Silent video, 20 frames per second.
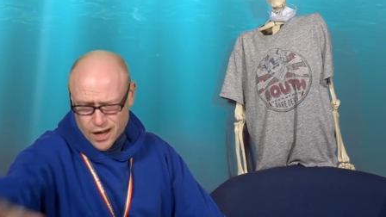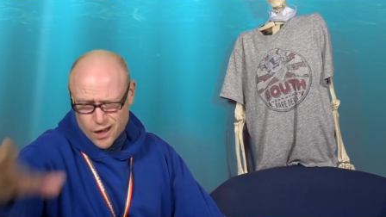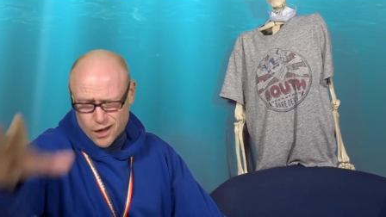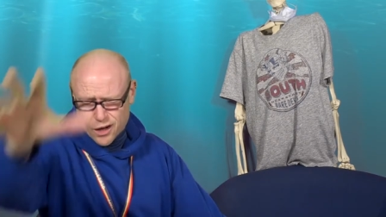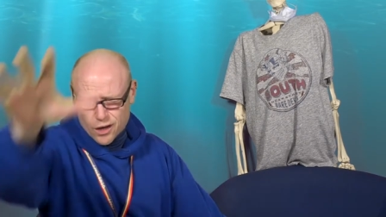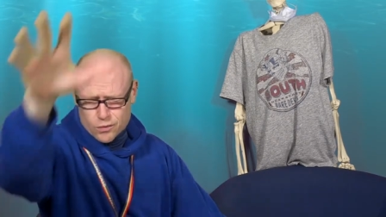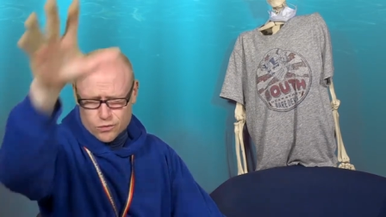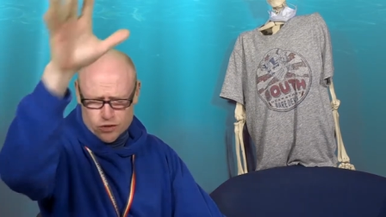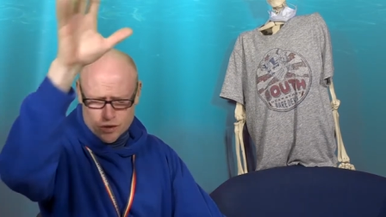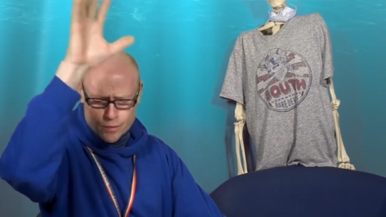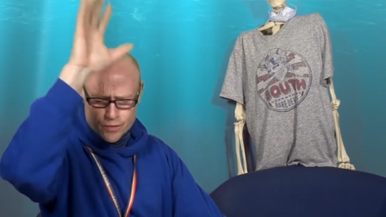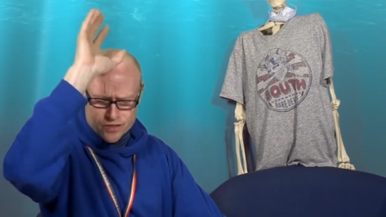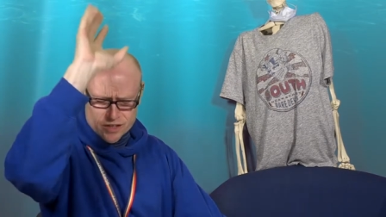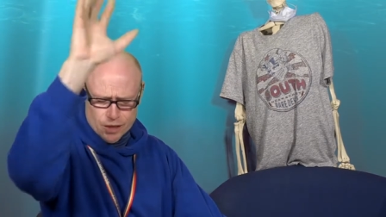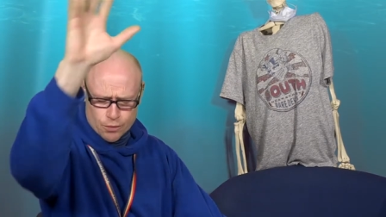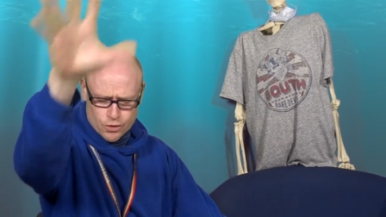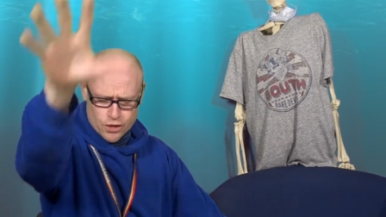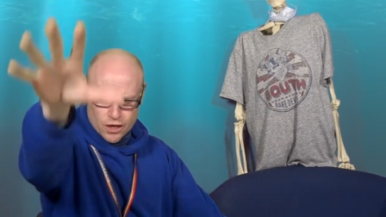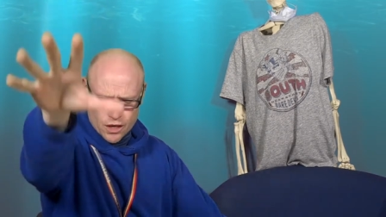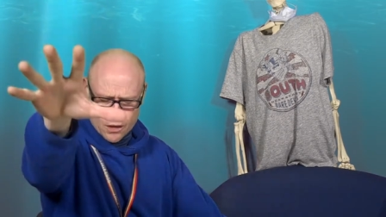Hello, Thomas.
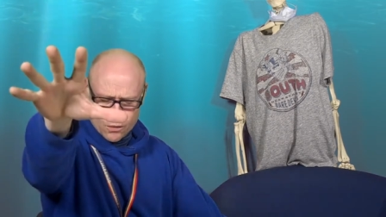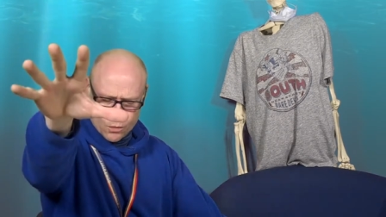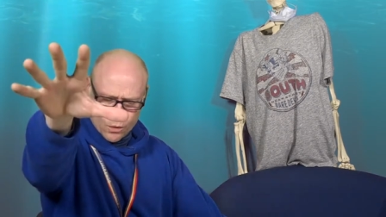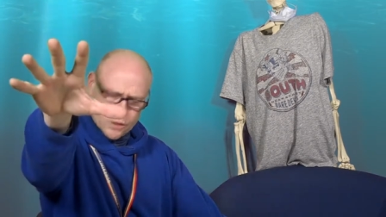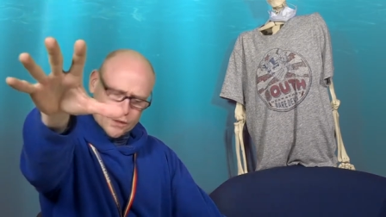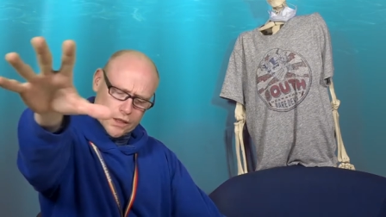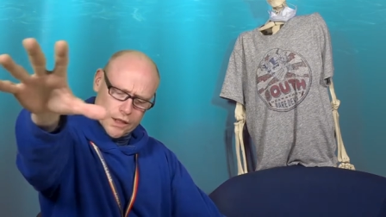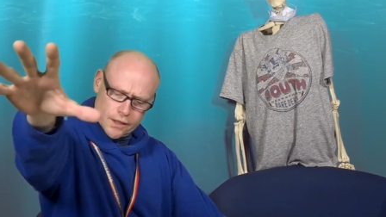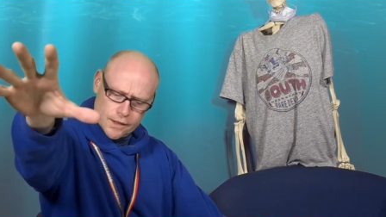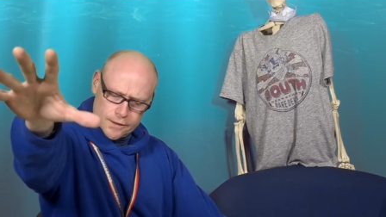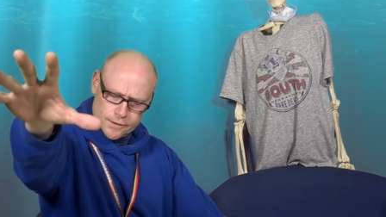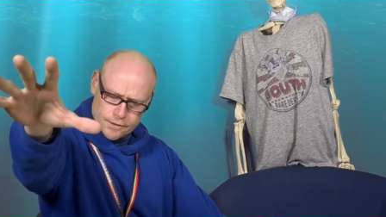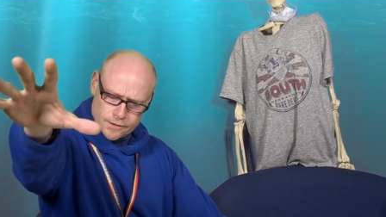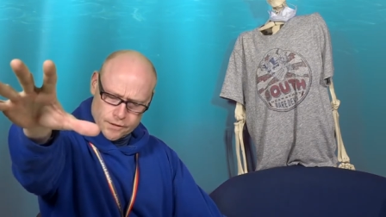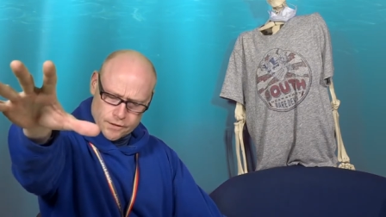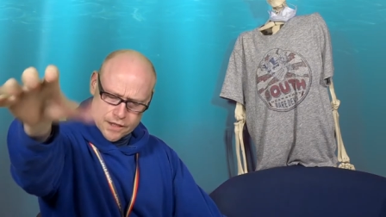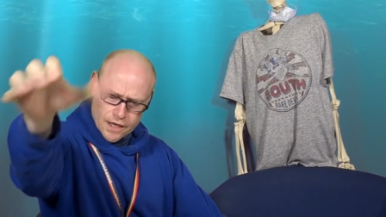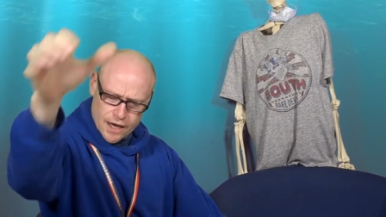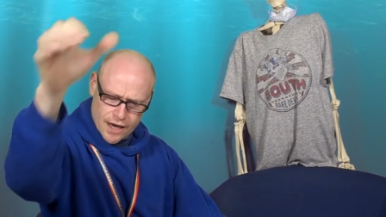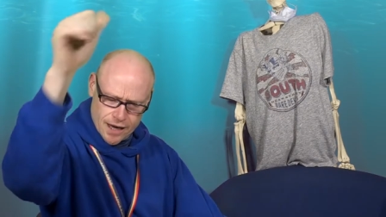How are you? Good.
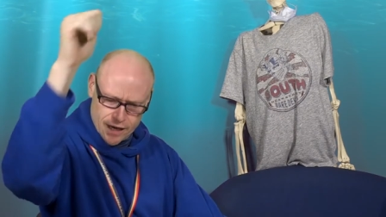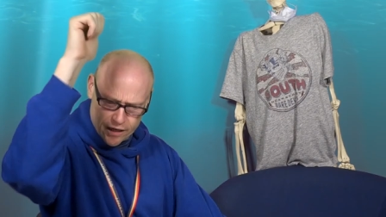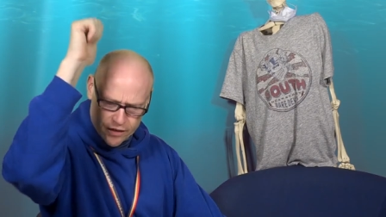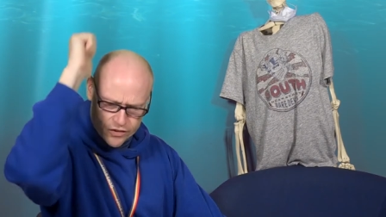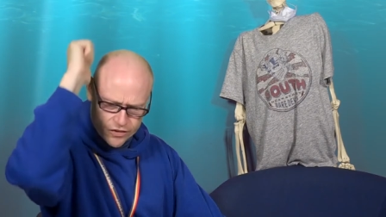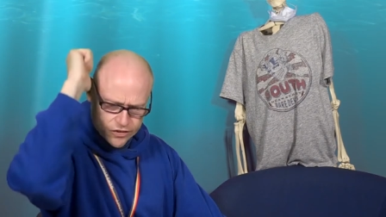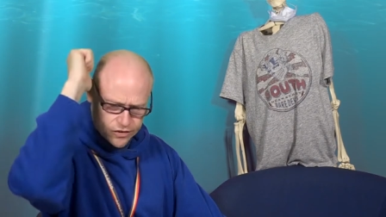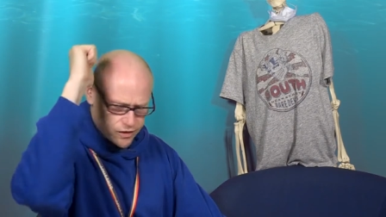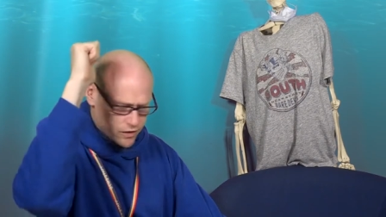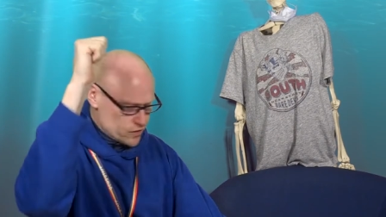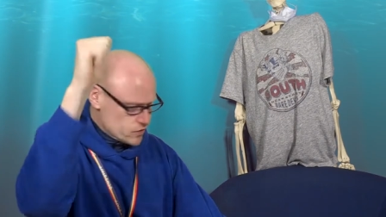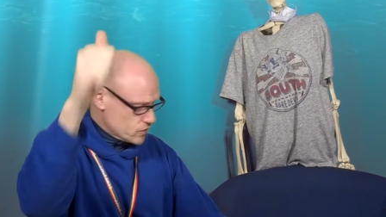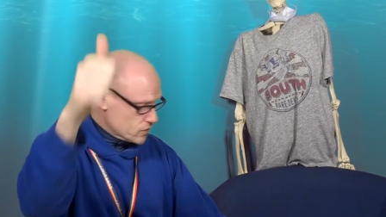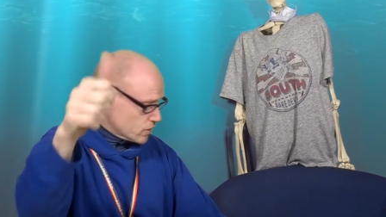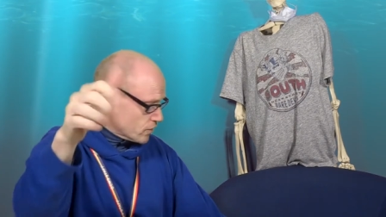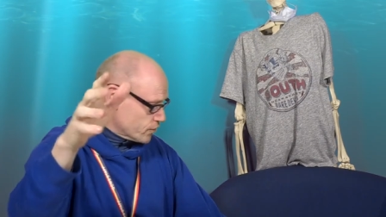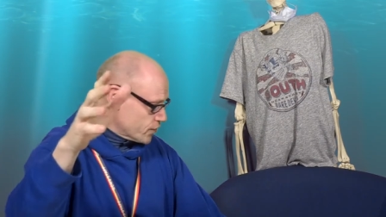Excellent stuff.